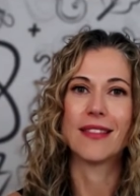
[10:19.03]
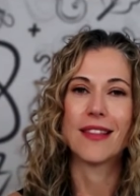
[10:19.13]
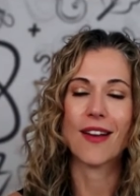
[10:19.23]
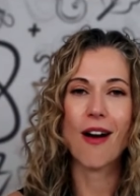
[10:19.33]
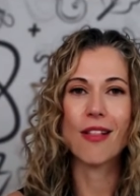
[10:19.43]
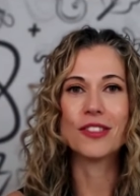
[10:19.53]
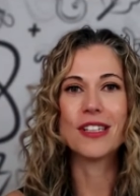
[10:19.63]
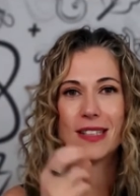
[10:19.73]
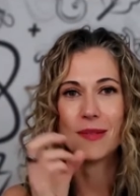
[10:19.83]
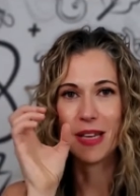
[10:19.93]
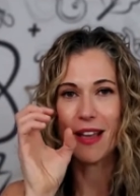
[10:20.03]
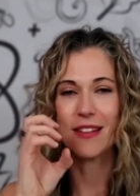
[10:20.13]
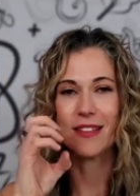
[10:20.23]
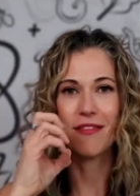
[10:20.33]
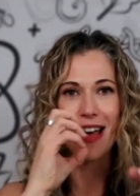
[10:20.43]
the collagen it's
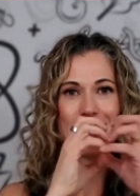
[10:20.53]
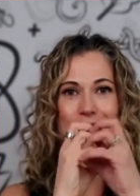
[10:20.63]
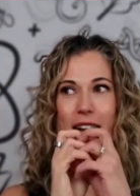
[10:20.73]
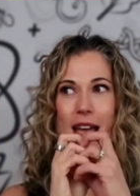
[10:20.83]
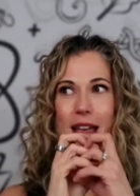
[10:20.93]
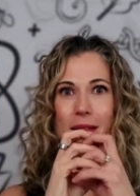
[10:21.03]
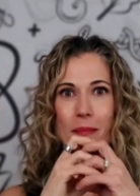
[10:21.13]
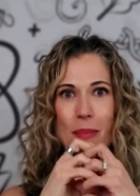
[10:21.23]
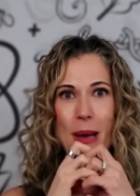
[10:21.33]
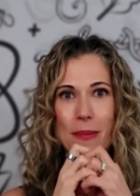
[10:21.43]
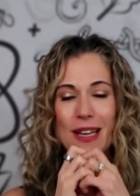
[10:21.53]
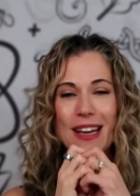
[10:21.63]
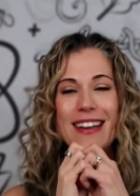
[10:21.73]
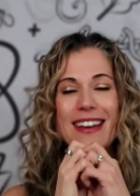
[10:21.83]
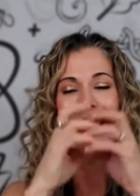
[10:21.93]
because of that dye
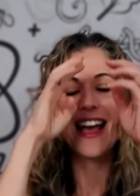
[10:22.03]
peptide.